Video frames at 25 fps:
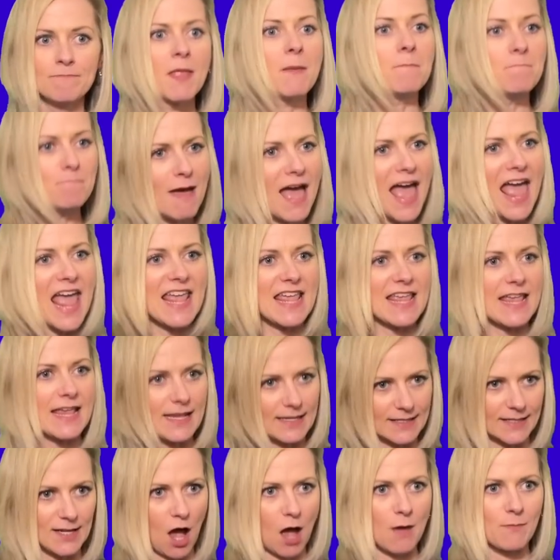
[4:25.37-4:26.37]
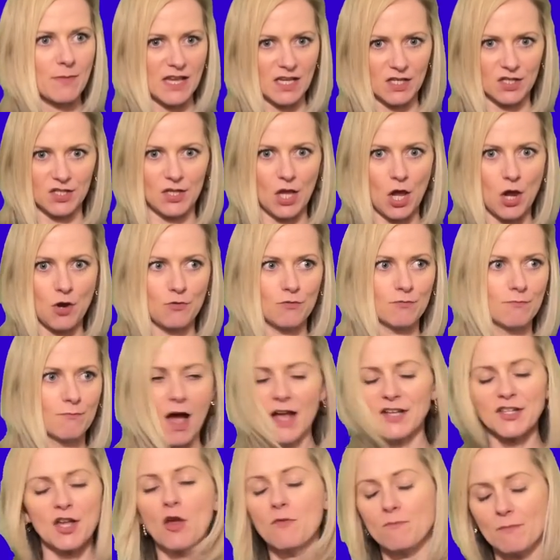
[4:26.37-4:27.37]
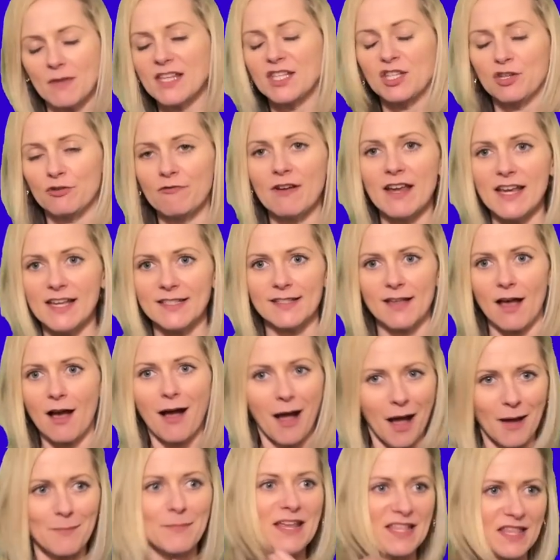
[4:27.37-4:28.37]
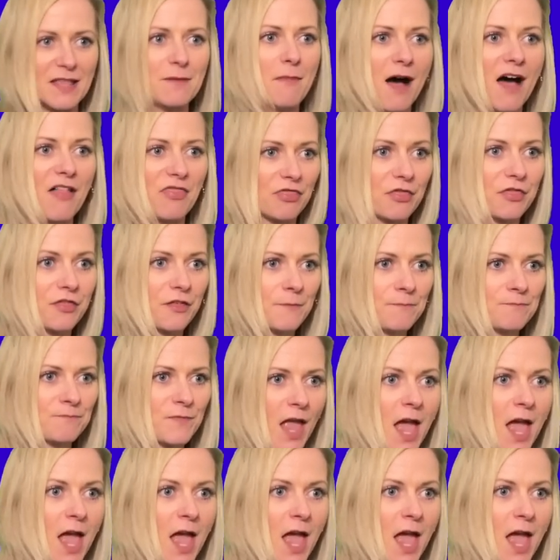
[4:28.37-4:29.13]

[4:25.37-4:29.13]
May is coming soon. I don't mean Teresa, I mean the month.